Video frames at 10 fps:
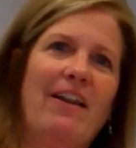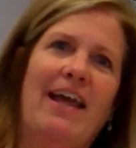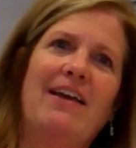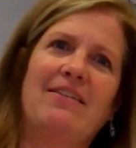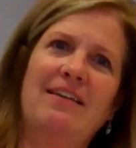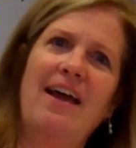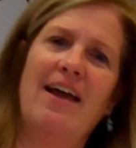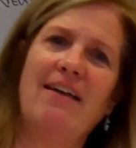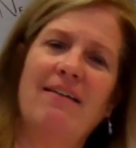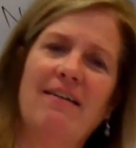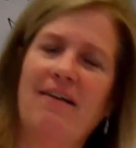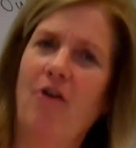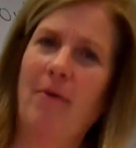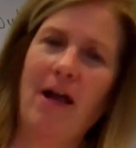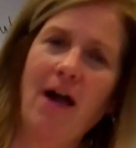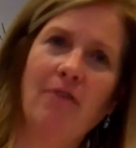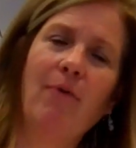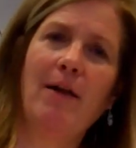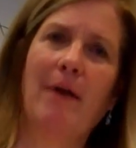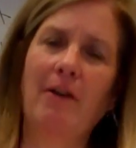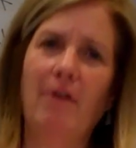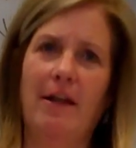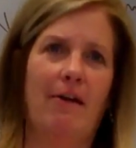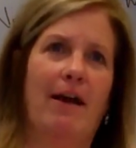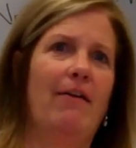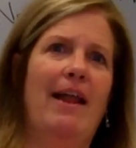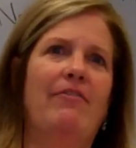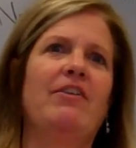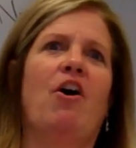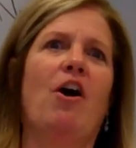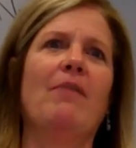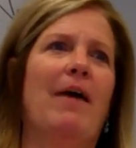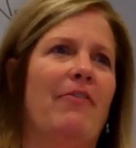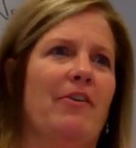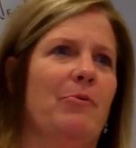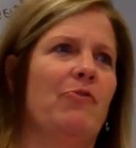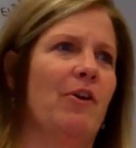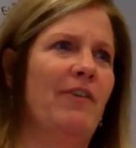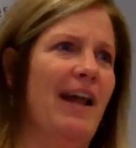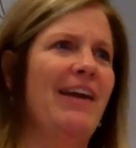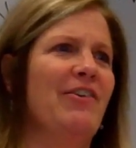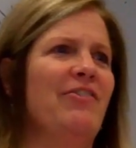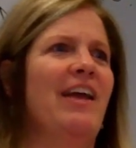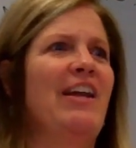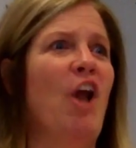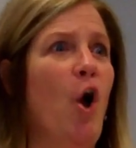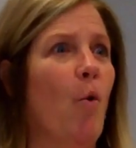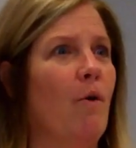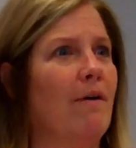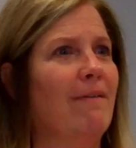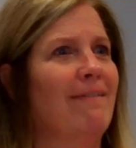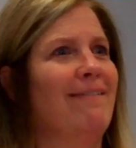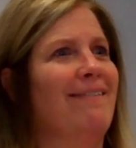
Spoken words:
I finally had to say, oh my God, what am I doing here? I don't have to talk about this with Griffin. I can just say no.